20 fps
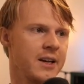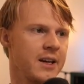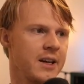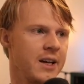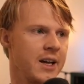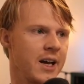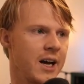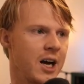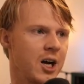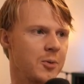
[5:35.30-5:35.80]

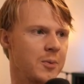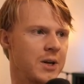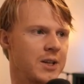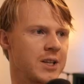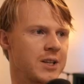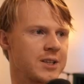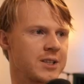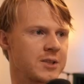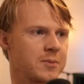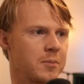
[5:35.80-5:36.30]
And
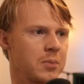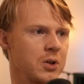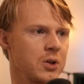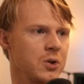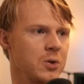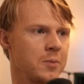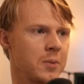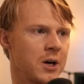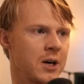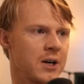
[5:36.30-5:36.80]
then this blue
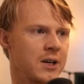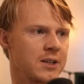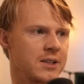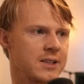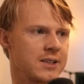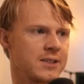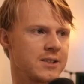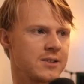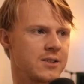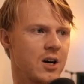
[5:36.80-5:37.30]
part
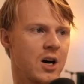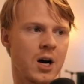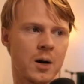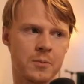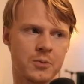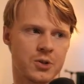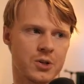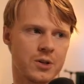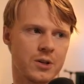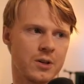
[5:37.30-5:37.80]
is
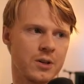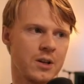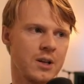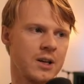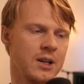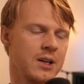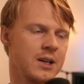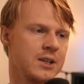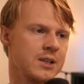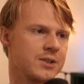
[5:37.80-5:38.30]
optional.
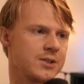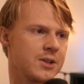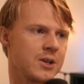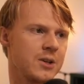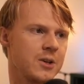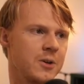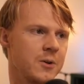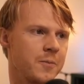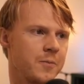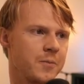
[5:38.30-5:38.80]

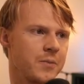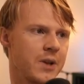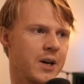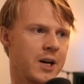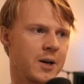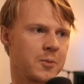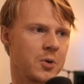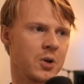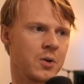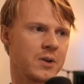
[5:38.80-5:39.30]
So
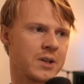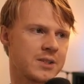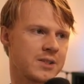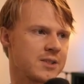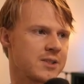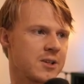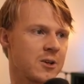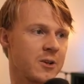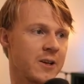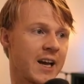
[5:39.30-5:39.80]
you don't
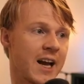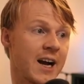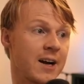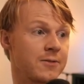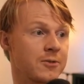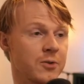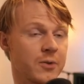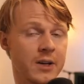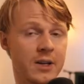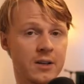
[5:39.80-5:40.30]
necessarily have
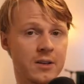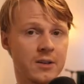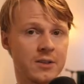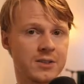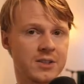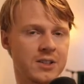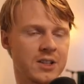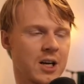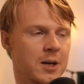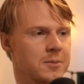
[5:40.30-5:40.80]
to write a little
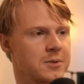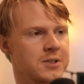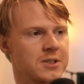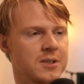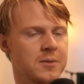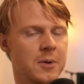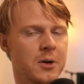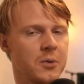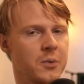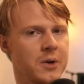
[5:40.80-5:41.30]
synopsis
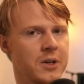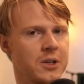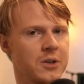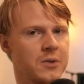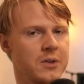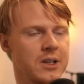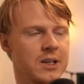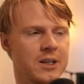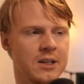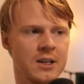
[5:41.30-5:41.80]
about what you
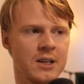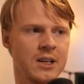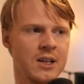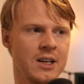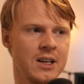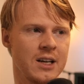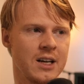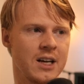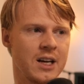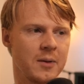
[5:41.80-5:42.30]
did,
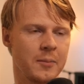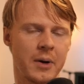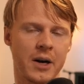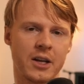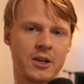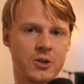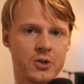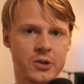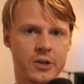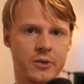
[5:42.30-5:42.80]
but I
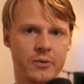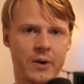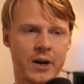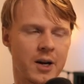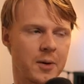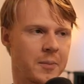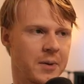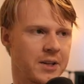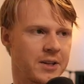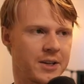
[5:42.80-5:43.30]
usually
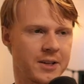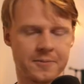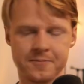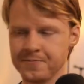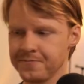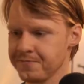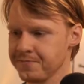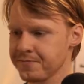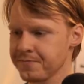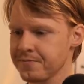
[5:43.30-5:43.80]
recommend it.
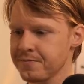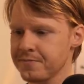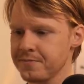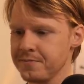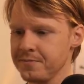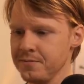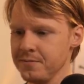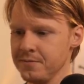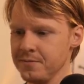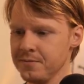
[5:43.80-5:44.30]

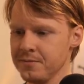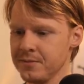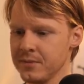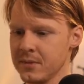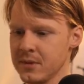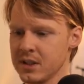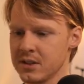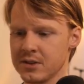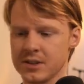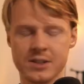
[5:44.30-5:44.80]

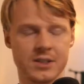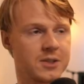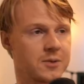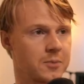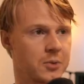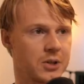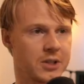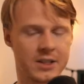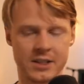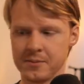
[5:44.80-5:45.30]
So this is
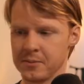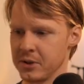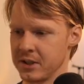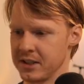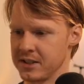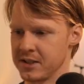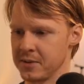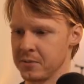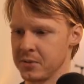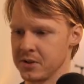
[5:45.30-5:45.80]
pretty
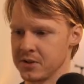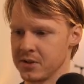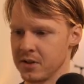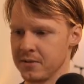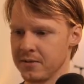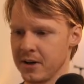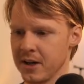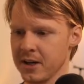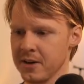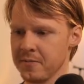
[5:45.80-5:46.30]
simple so
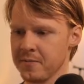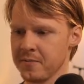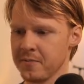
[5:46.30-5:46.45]
far.